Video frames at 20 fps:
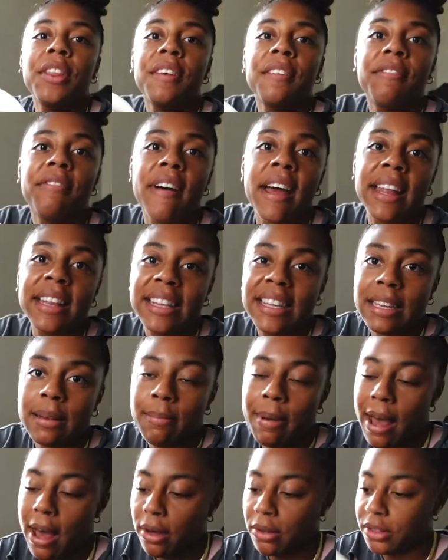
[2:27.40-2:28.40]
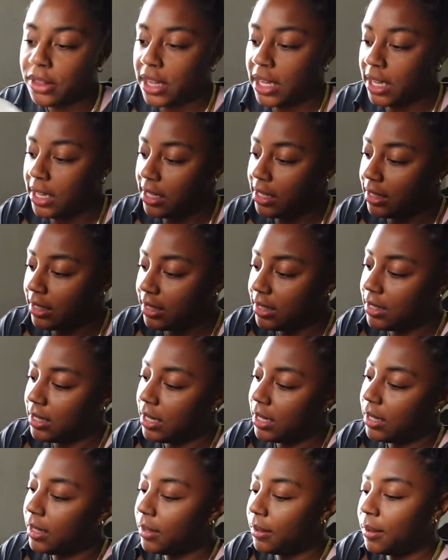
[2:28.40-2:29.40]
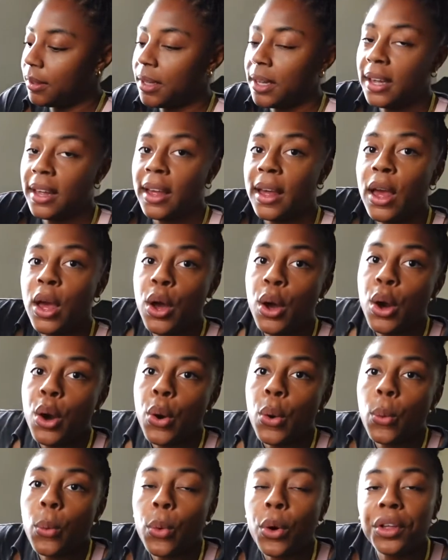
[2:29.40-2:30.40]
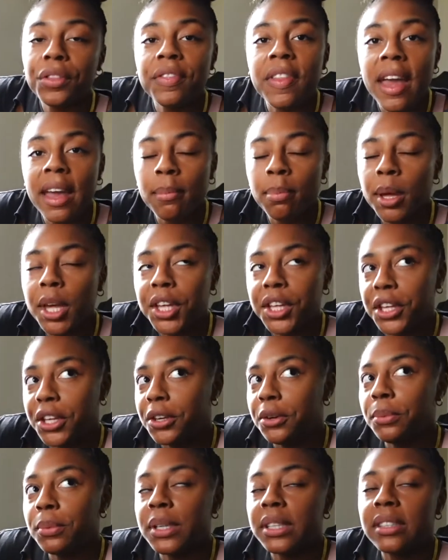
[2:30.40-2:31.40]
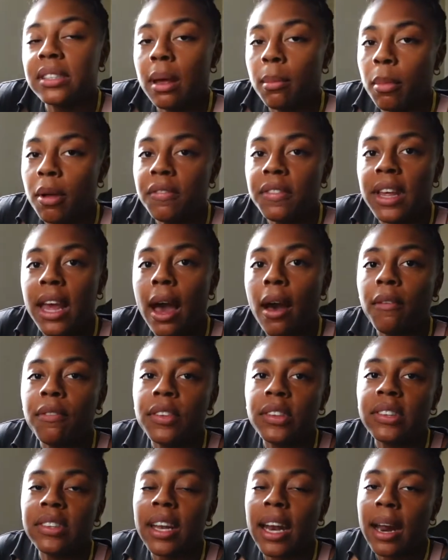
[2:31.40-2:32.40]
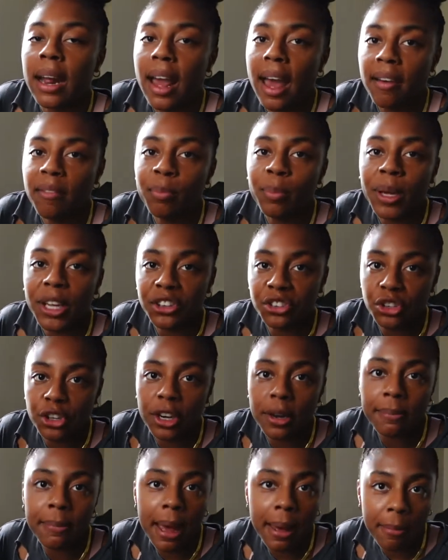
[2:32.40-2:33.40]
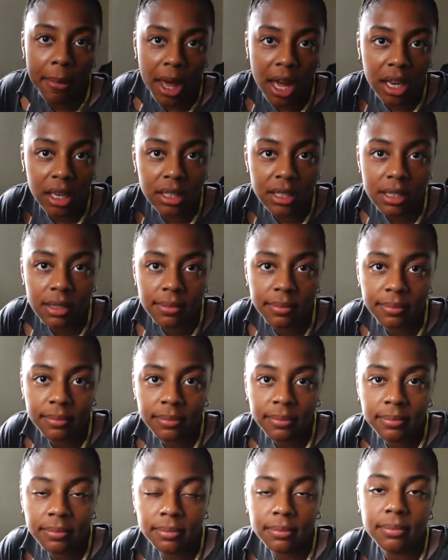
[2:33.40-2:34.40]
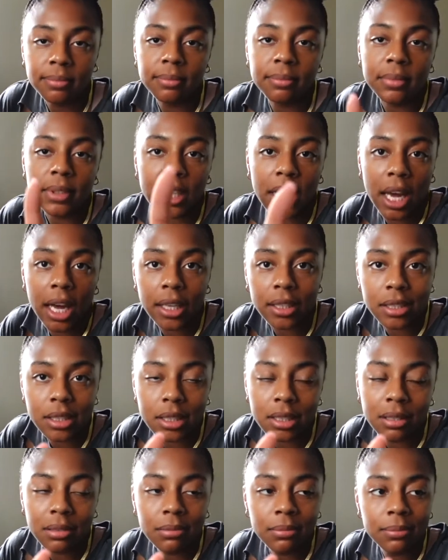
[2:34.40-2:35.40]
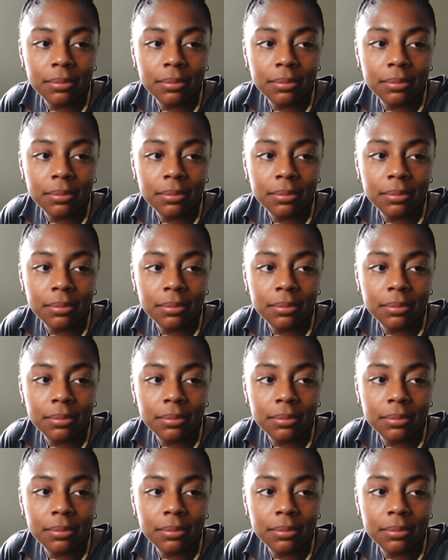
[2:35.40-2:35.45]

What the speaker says: the fence about these. Would they be cute with some of the outfits that I have pictured in my mind? Yes.